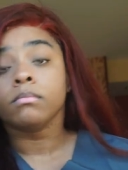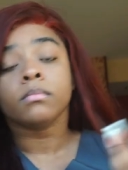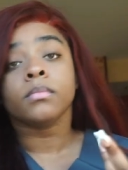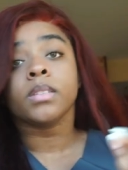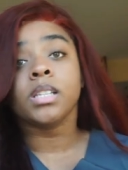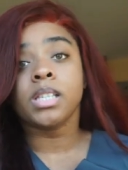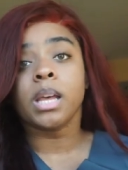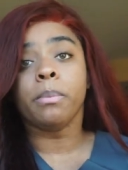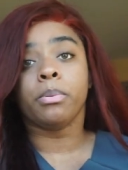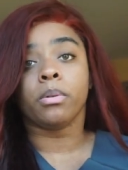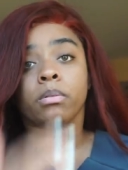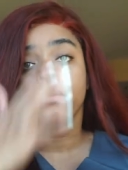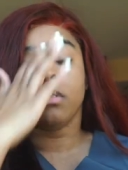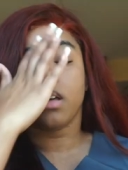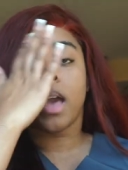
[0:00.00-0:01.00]
Simple.
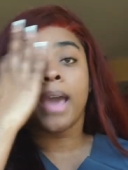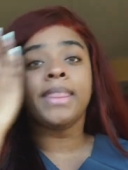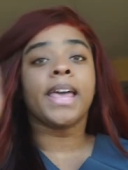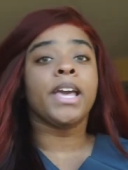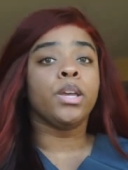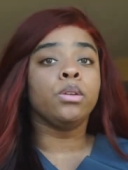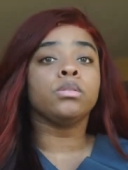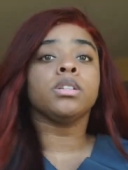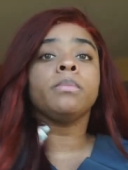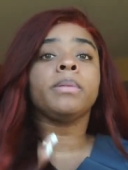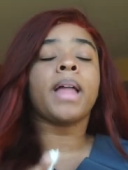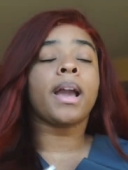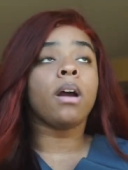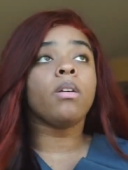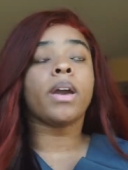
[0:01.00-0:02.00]
And they usually be
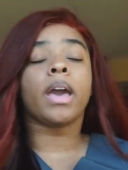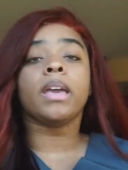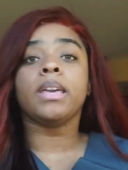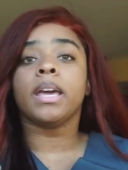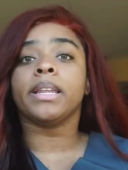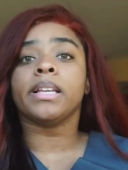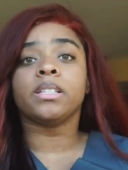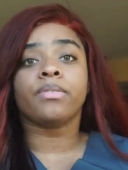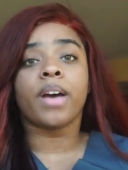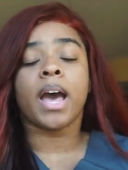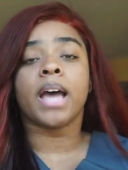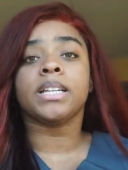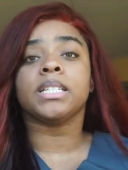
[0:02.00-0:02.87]
like, okay, yeah, that's fine.